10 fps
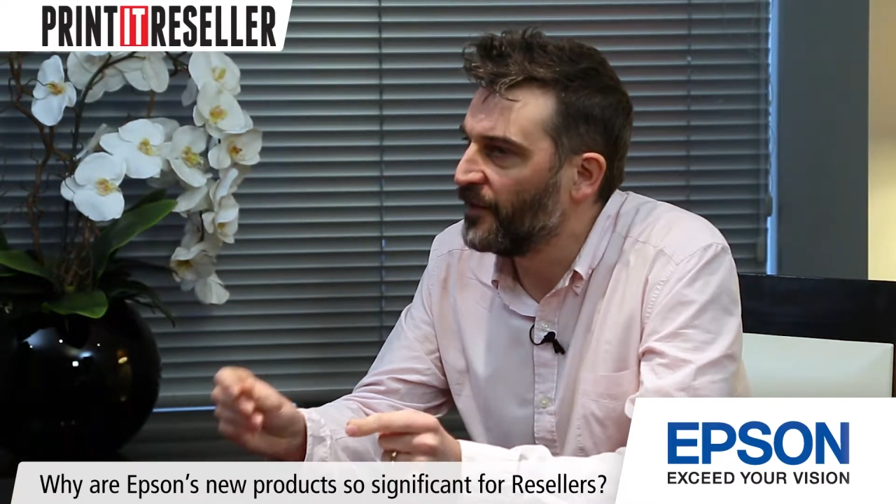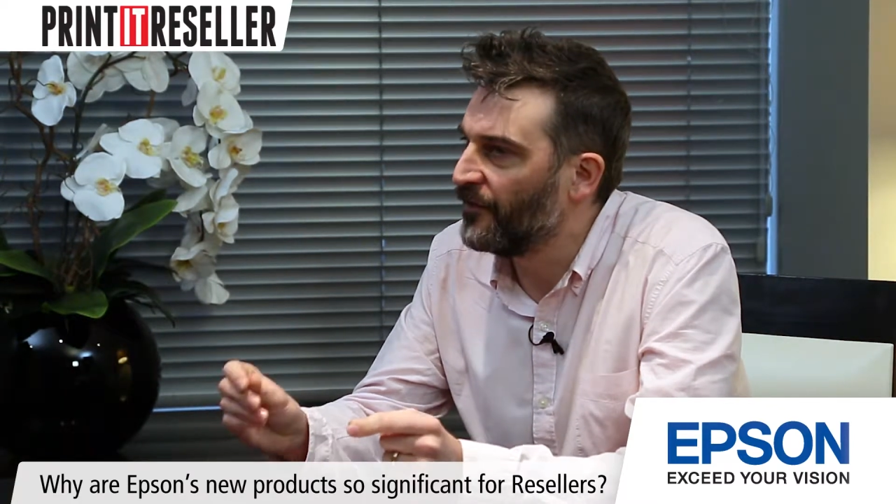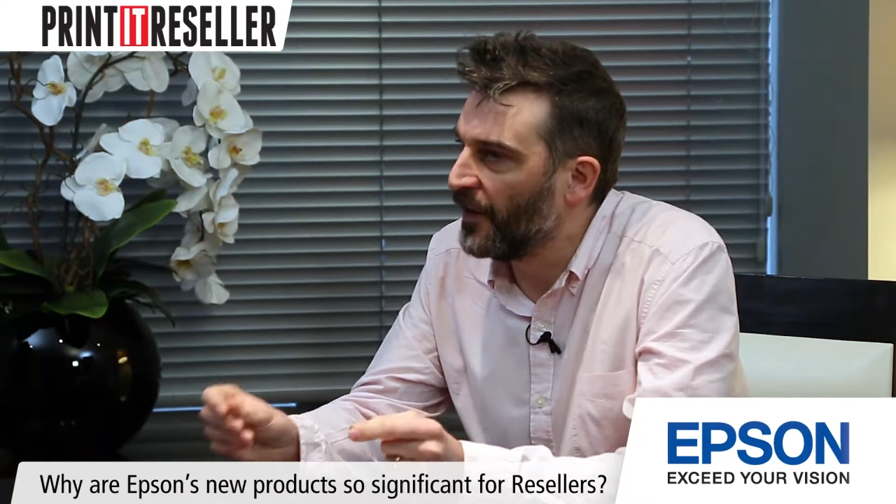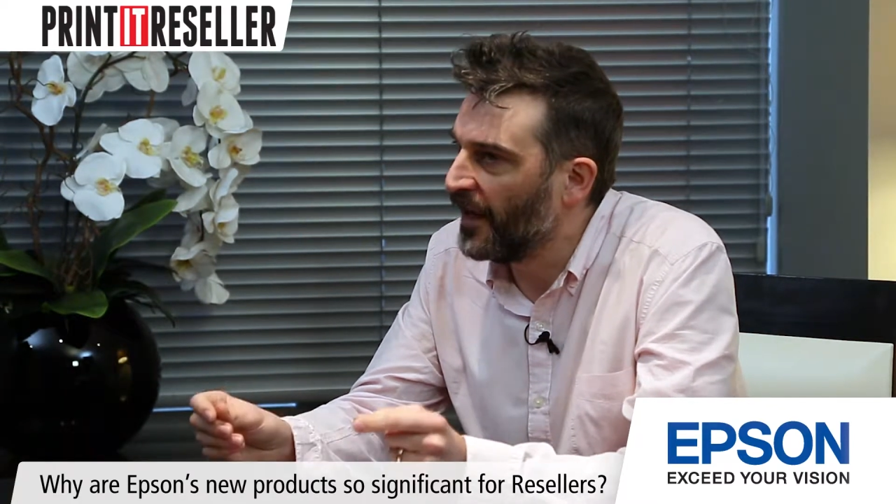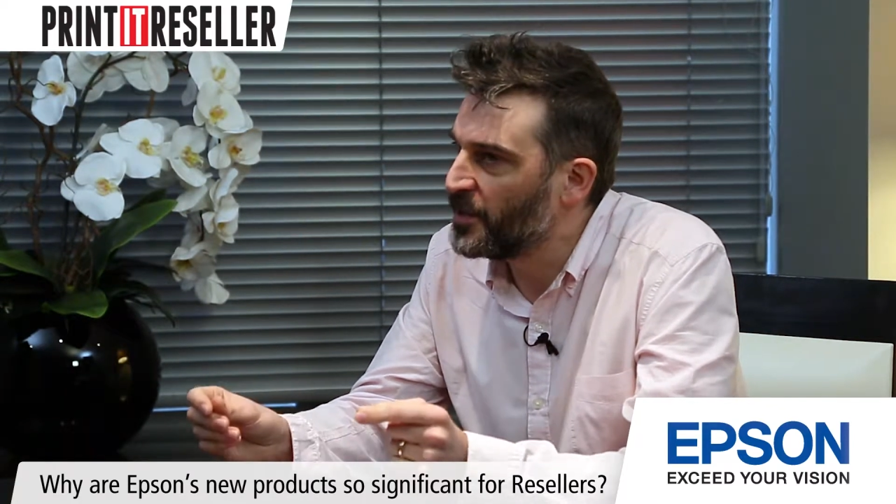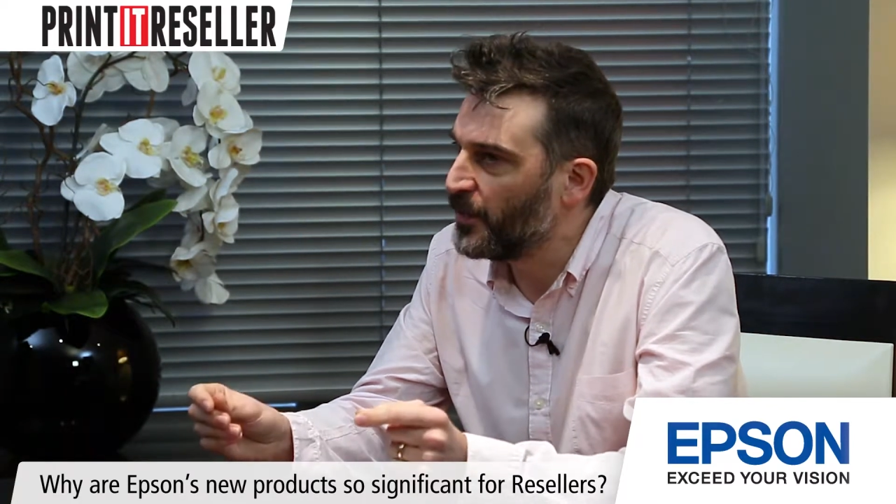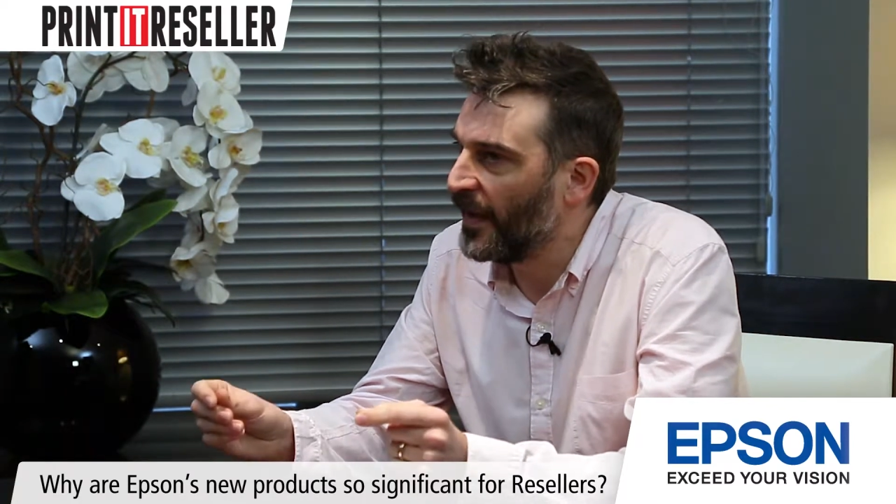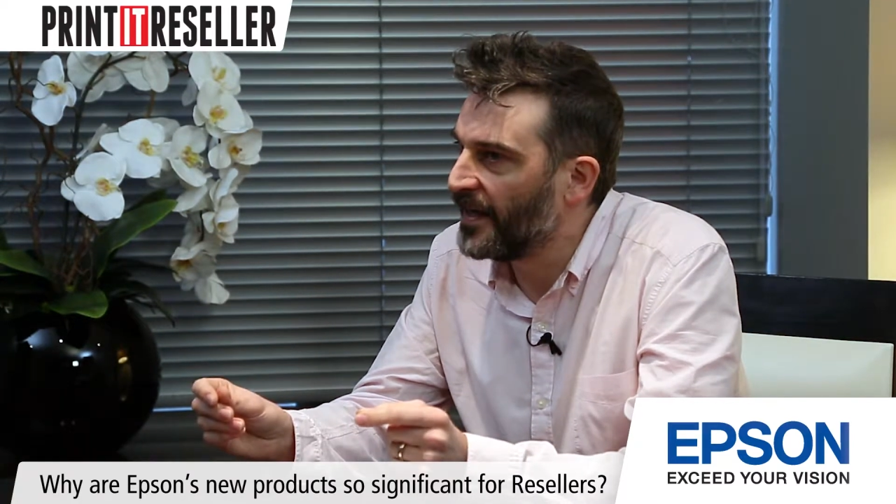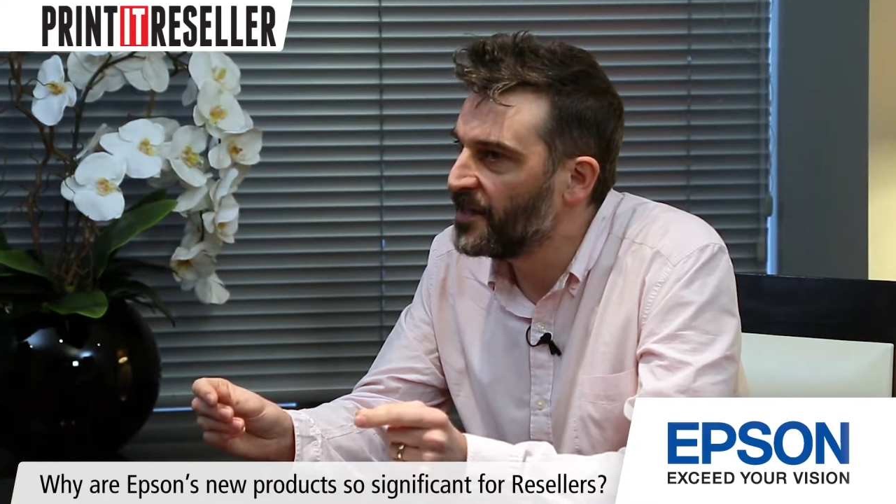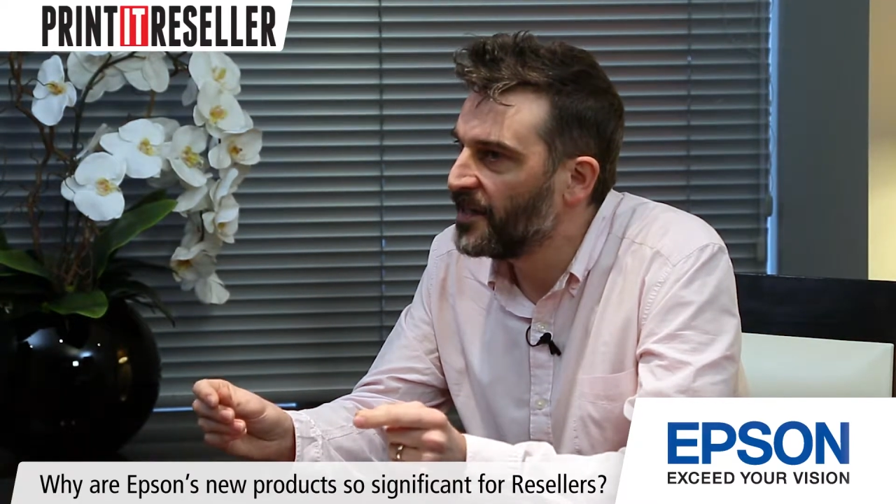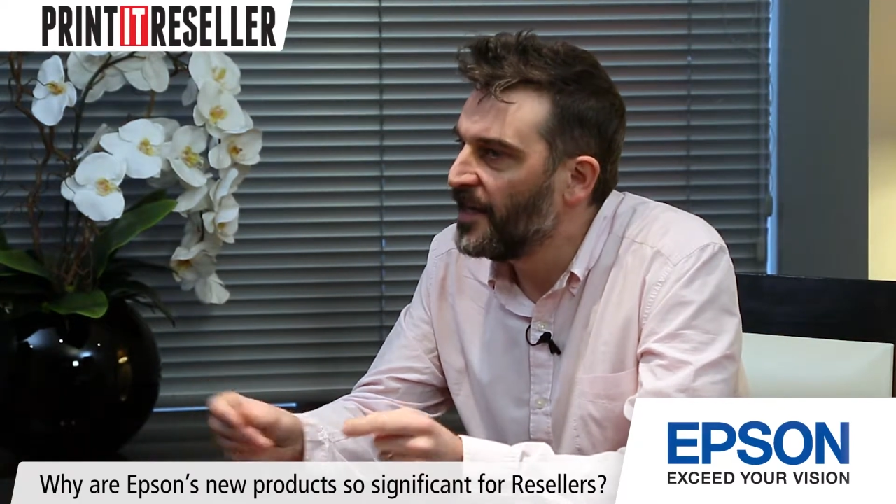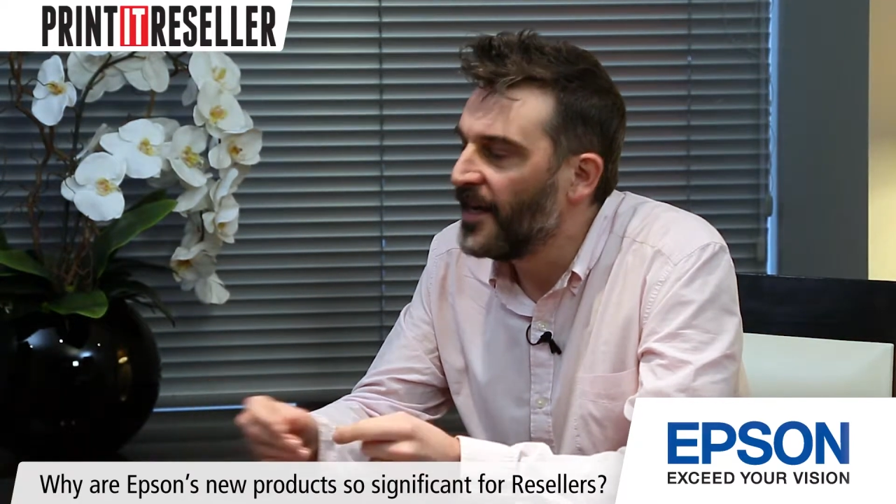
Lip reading: for that space.